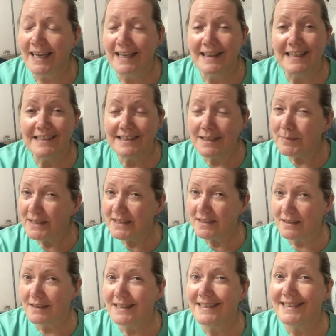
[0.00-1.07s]
This can be
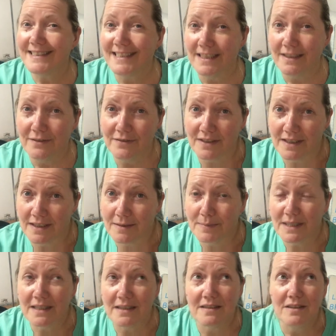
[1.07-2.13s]
done this evening,
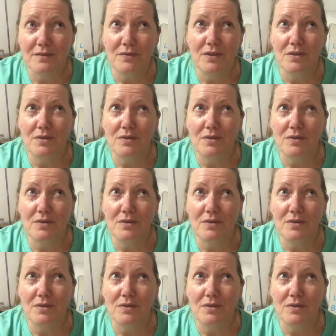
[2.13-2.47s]
because if you